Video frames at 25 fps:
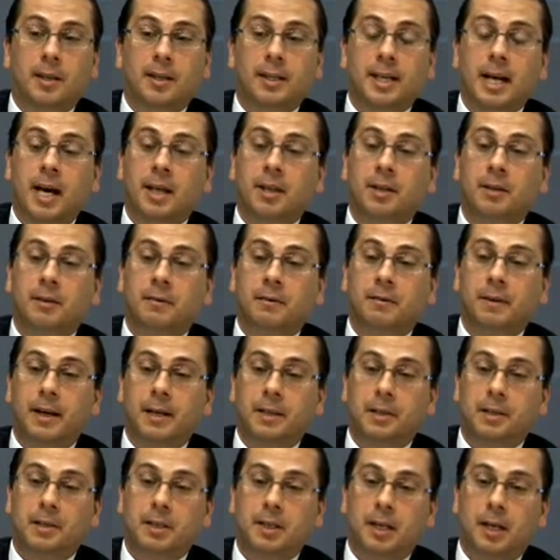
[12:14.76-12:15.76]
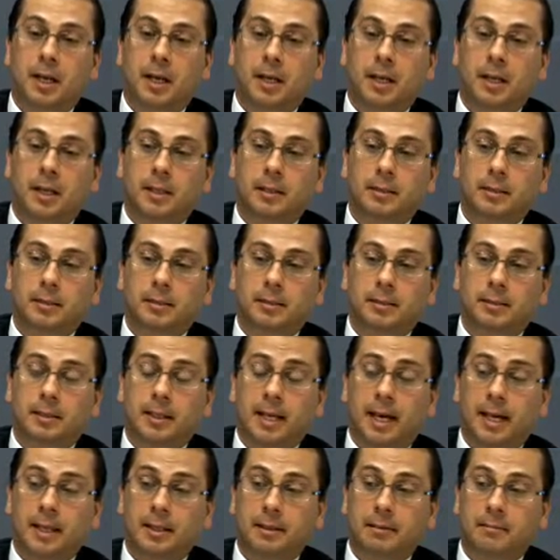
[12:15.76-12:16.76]
The other factors are
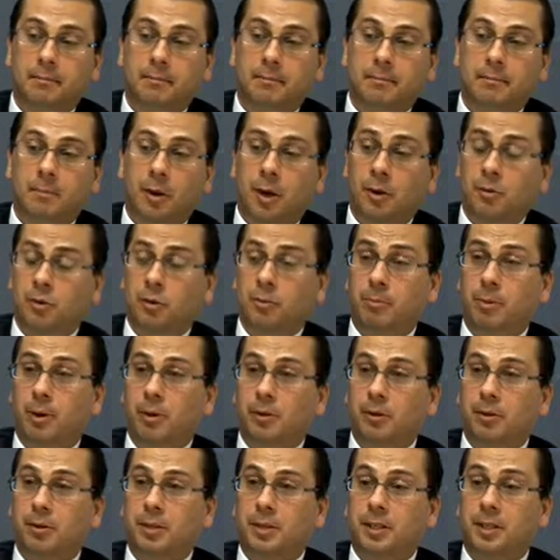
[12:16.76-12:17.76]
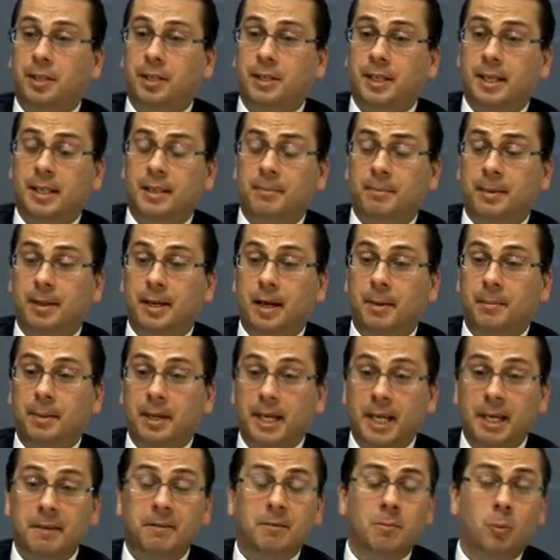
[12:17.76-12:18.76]
that monetary policy is set to become
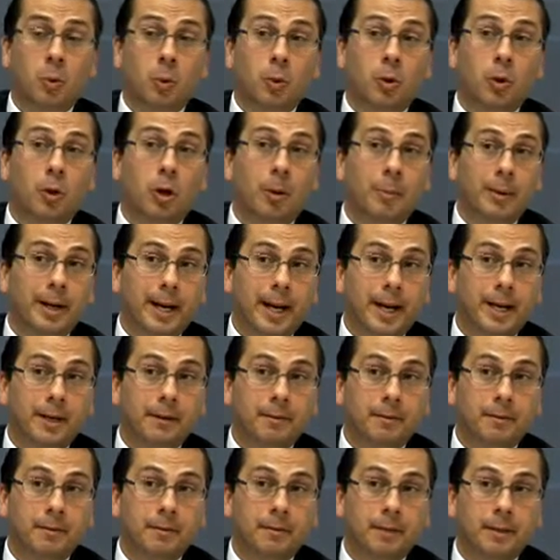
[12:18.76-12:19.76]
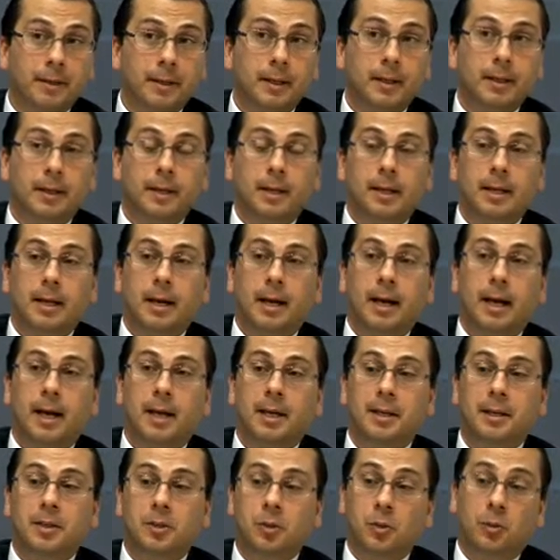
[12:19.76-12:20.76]
even more accommodative,
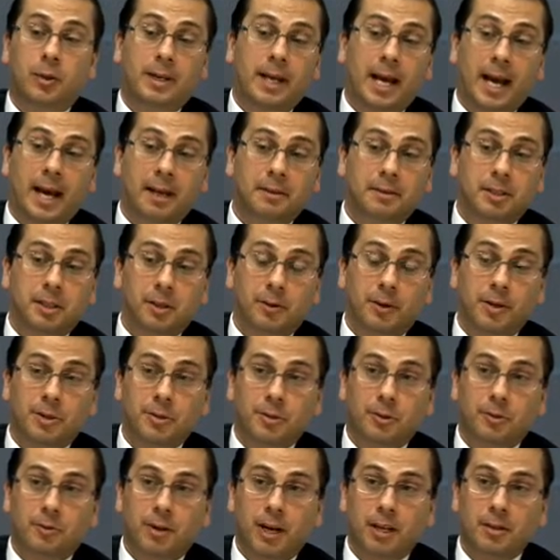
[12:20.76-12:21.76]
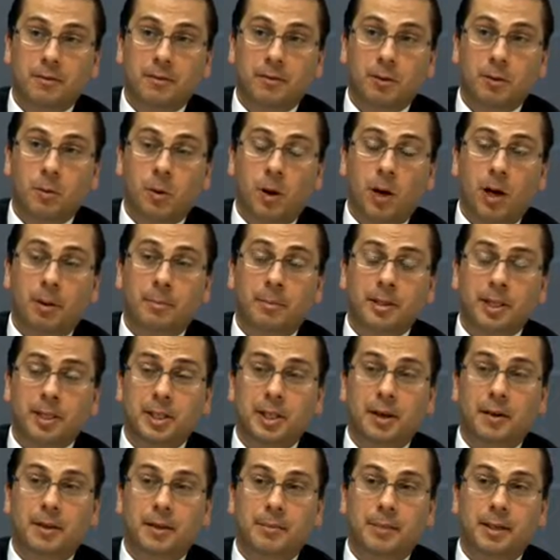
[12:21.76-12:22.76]
and it's already had zero interest rates for a while, but
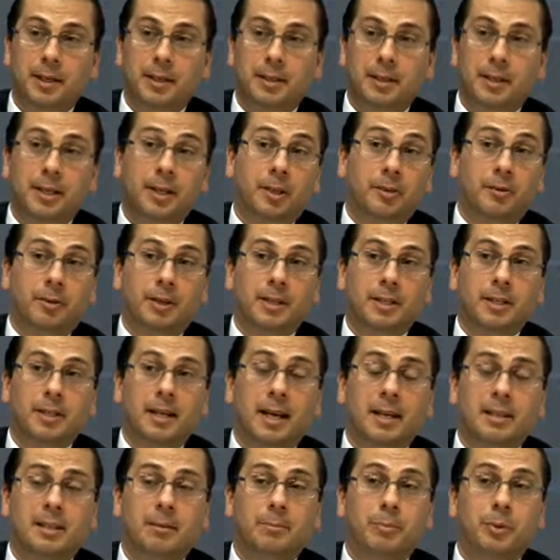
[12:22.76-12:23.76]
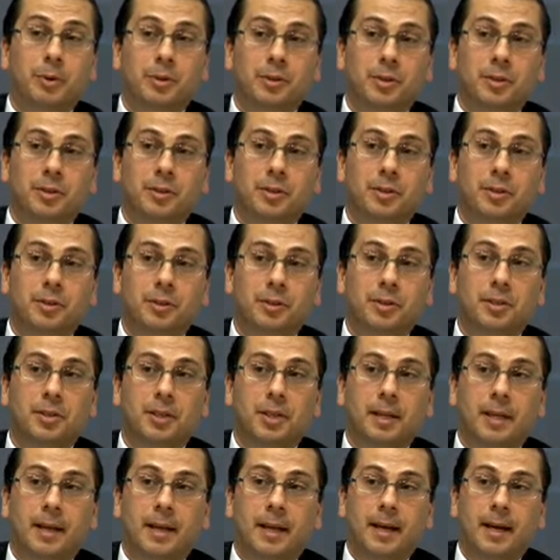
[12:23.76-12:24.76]
there's going to be an increase in asset purchases
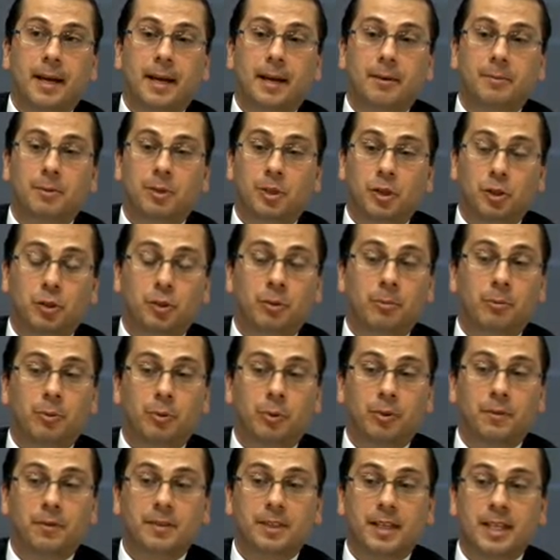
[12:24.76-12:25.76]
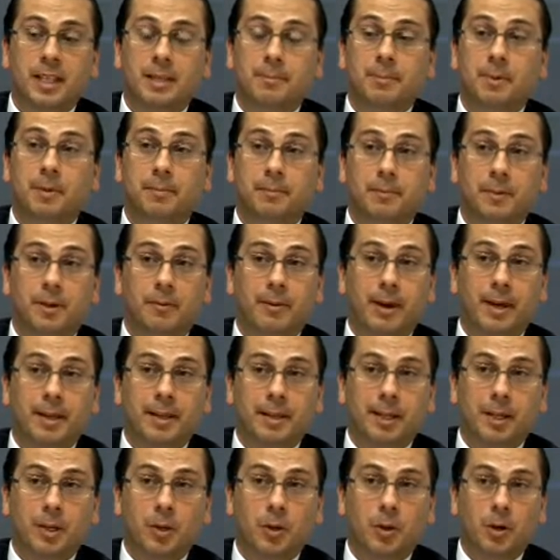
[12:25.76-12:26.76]
which should improve sentiment around
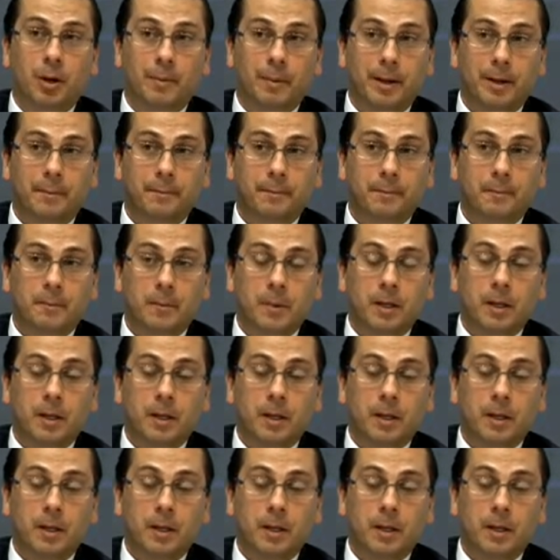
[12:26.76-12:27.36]
the economy.